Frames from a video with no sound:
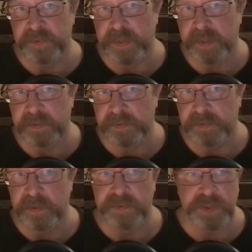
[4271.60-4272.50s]
reactors.
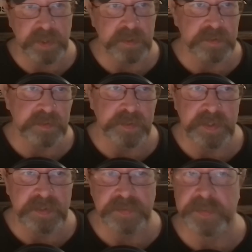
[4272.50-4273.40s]
China's doing
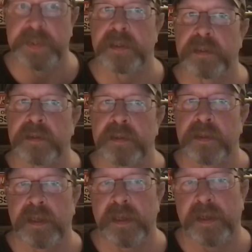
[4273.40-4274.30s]
it as well,
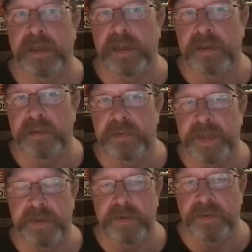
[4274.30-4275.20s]
and
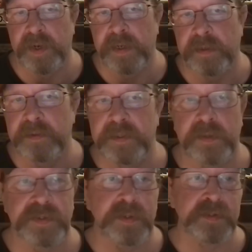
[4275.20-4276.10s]
they could crack it.
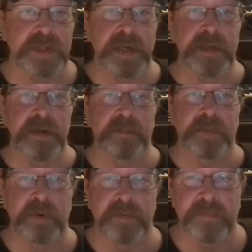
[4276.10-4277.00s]
So there's any
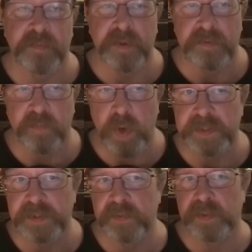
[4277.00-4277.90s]
number of white
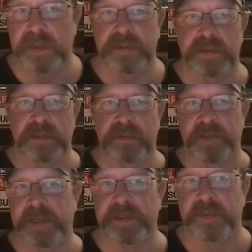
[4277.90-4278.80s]
swans or
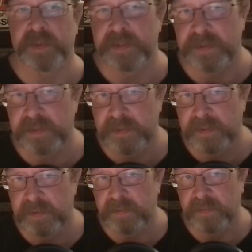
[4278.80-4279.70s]
black swans
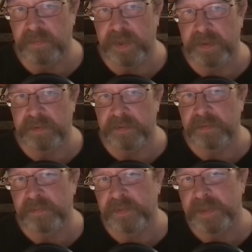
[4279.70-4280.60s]
rather
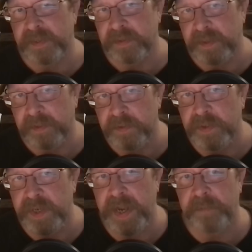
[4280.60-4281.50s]
that could
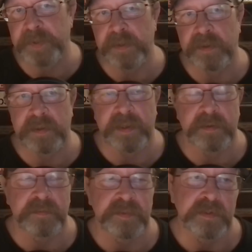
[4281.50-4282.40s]
happen, that
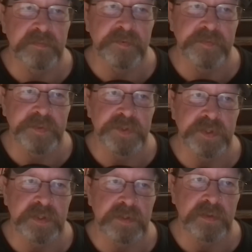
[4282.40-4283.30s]
deliver fusion
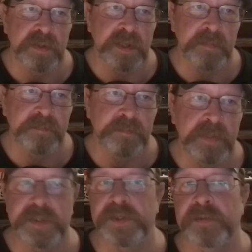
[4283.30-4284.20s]
into our lab
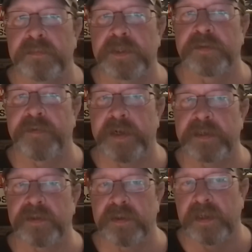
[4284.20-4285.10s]
much, much
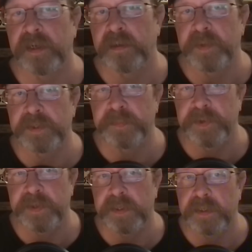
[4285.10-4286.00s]
faster than anybody's
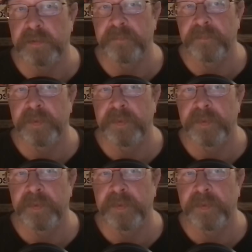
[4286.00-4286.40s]
predicting,